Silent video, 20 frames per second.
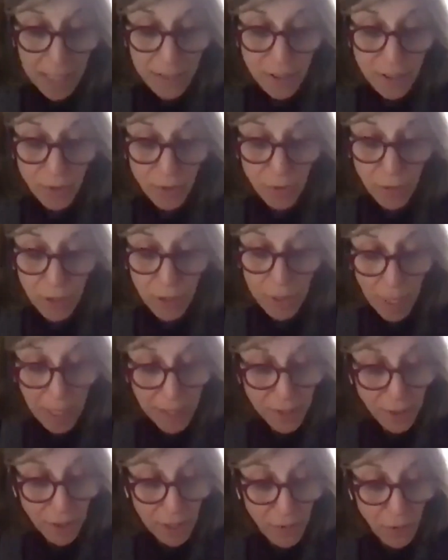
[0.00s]
a reminder,
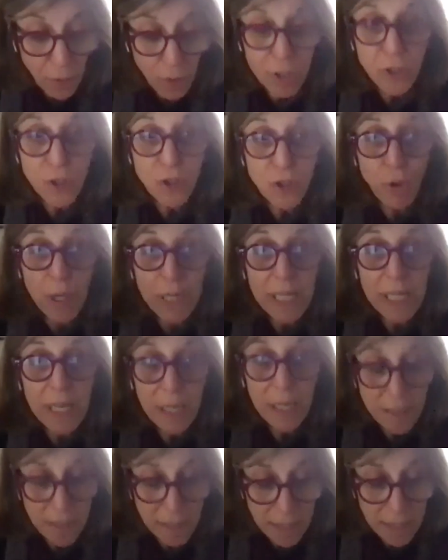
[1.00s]
if you are joining
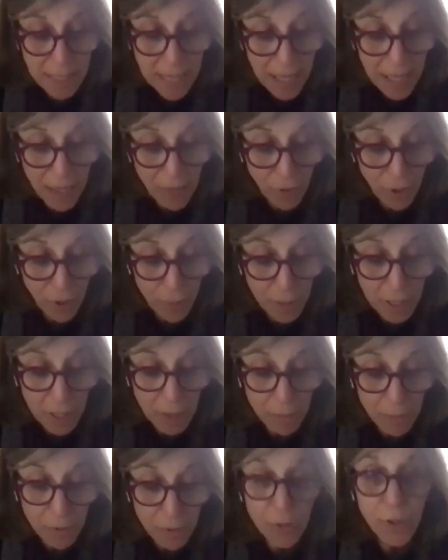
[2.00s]
us today from a
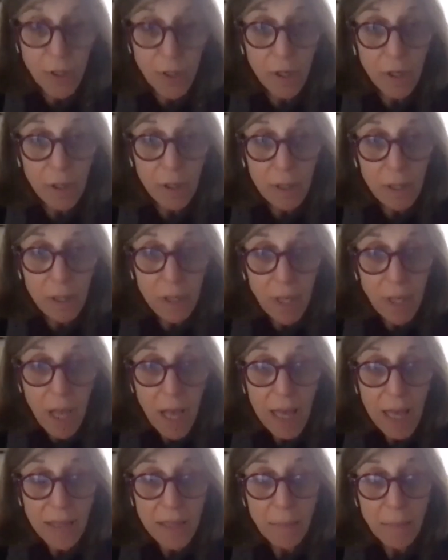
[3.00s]
computer,
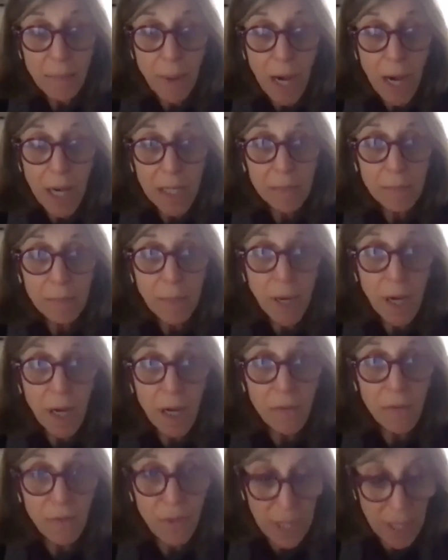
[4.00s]
at the bottom
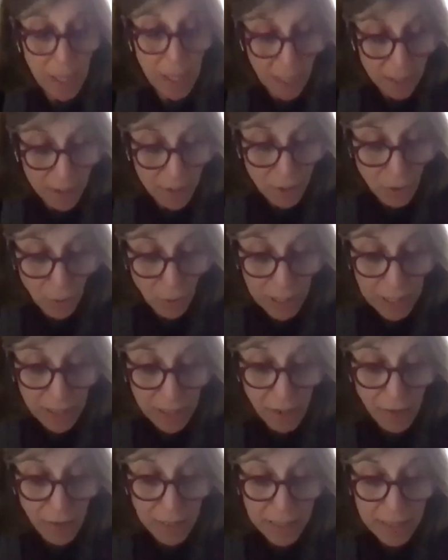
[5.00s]
of the screen,
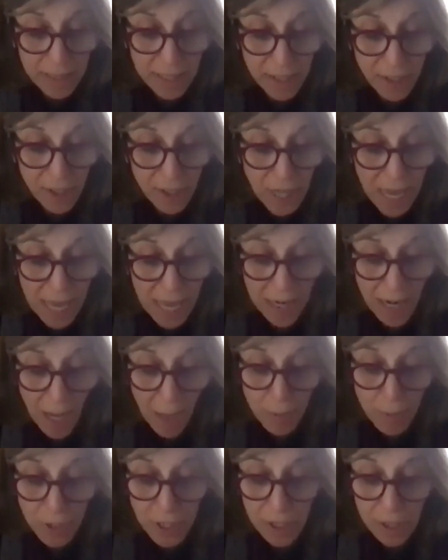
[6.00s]
there is a chat
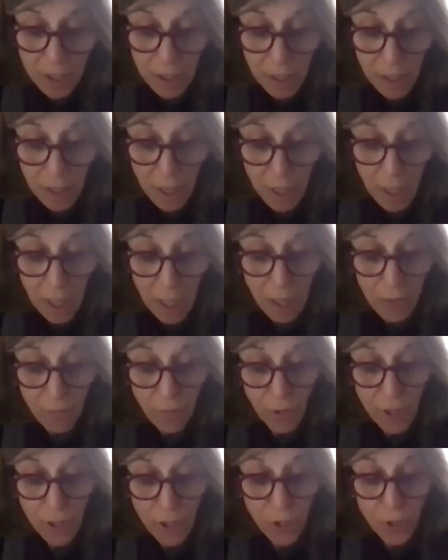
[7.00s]
option
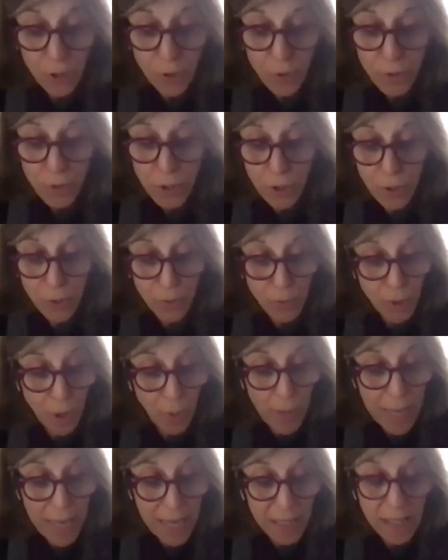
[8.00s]
for you to go
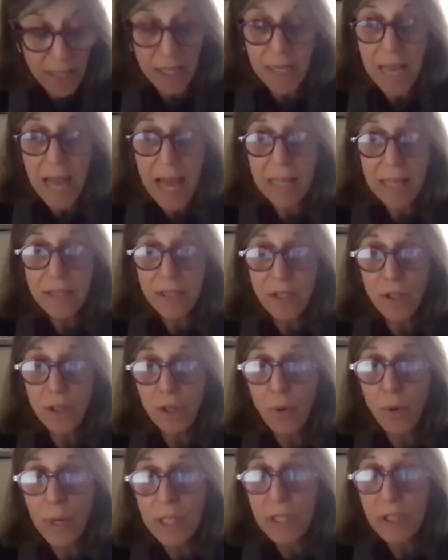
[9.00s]
ahead and ask your
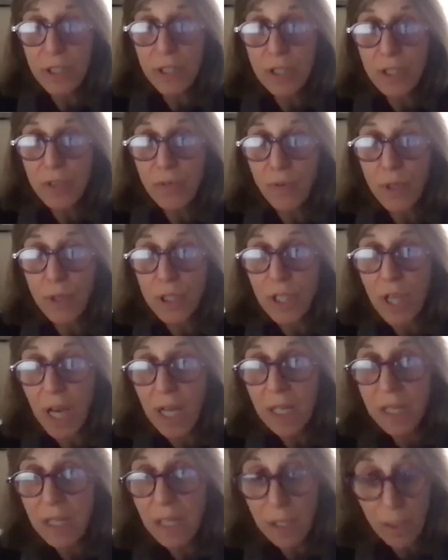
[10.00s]
questions for
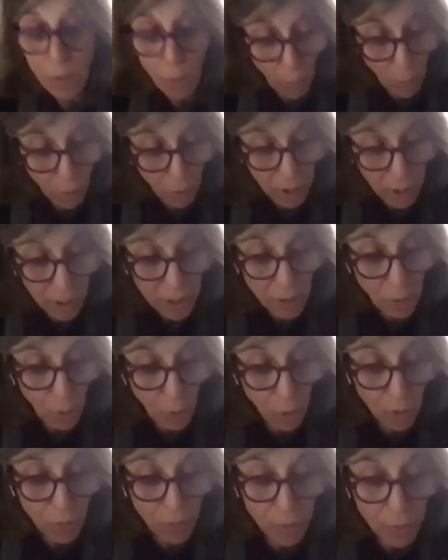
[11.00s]
Jonathan, Warren,
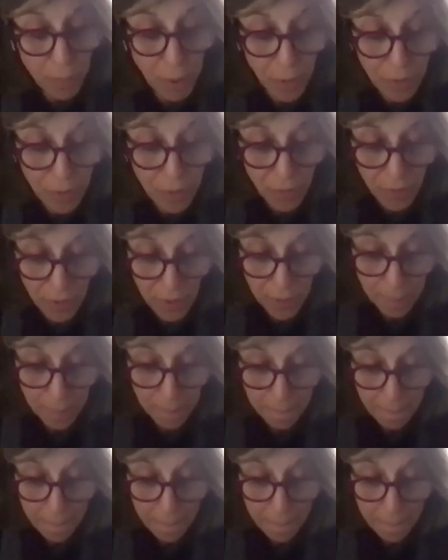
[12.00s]
or for both of them.